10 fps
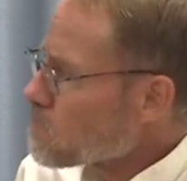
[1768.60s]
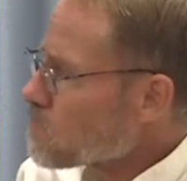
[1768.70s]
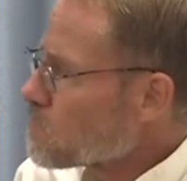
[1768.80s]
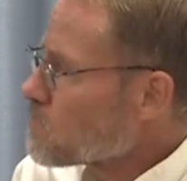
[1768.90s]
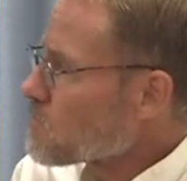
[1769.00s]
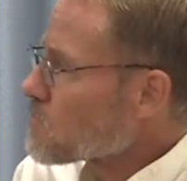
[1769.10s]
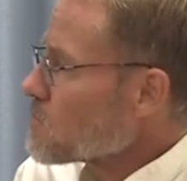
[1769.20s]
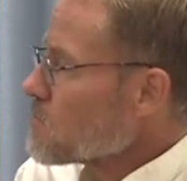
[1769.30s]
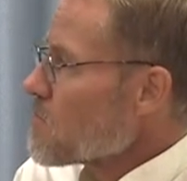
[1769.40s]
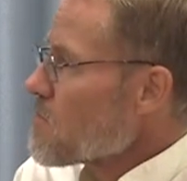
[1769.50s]

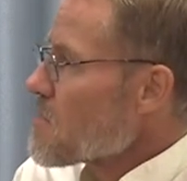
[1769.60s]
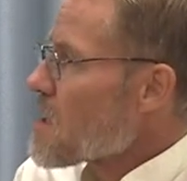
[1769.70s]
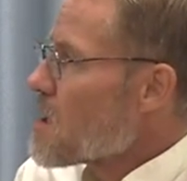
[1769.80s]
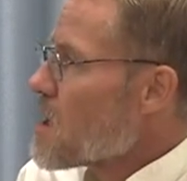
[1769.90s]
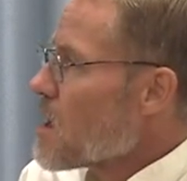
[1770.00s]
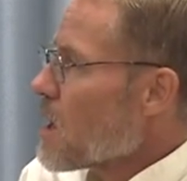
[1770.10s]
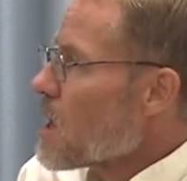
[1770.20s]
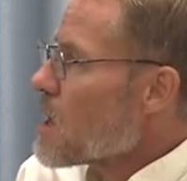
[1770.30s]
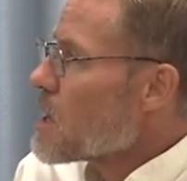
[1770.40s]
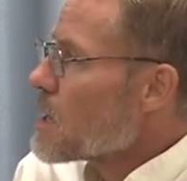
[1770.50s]

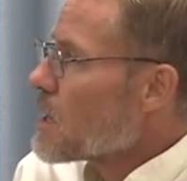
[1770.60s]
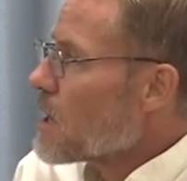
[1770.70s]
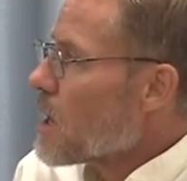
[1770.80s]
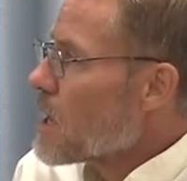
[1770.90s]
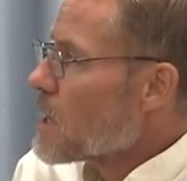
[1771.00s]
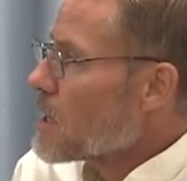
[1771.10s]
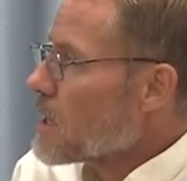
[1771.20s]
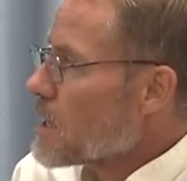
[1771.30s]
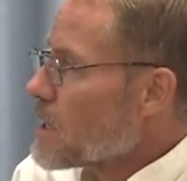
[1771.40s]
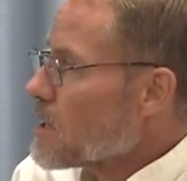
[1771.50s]

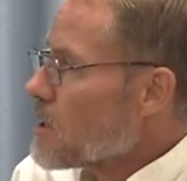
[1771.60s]
Nobody speaks.